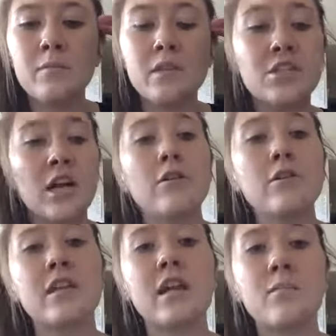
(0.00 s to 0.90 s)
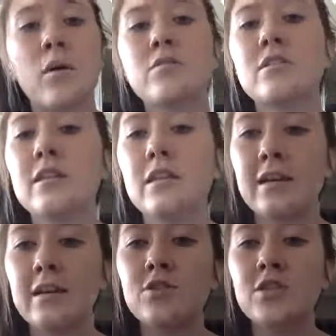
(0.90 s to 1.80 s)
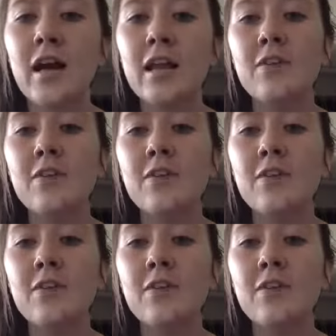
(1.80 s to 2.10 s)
the challenge that I posted in the KISS chat.